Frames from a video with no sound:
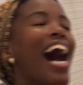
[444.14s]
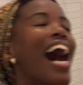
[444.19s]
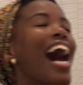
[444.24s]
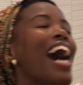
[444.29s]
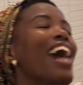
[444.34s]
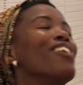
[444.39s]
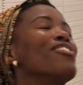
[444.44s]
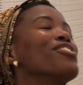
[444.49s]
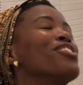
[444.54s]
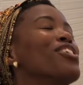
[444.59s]

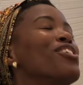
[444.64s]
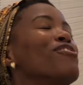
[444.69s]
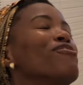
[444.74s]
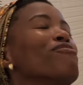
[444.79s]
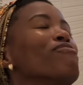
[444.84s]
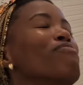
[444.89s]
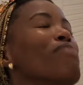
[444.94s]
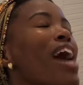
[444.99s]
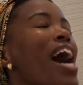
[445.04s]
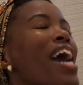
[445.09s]
out of
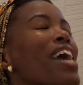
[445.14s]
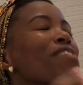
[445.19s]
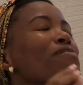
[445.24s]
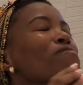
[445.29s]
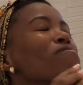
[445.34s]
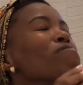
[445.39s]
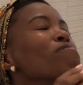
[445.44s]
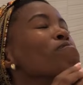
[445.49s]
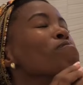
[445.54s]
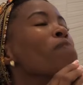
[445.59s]
my
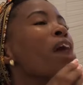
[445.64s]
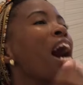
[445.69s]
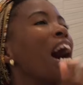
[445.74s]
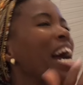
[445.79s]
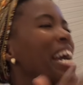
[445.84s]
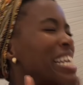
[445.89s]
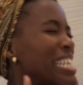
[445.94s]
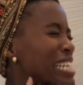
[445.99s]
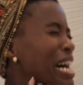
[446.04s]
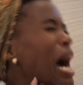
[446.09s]

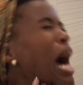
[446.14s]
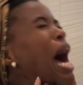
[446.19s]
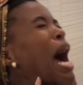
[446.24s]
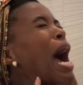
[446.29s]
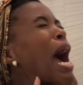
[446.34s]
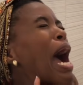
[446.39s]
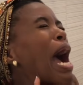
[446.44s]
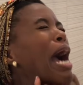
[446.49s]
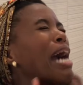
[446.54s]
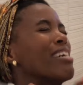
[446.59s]
mind.
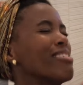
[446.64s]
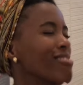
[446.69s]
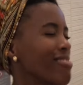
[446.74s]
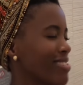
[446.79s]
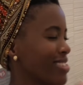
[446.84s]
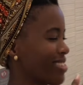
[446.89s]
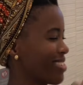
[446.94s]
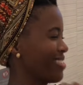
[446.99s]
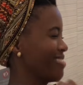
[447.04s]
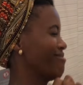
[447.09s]

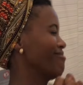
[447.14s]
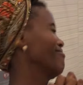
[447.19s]
Just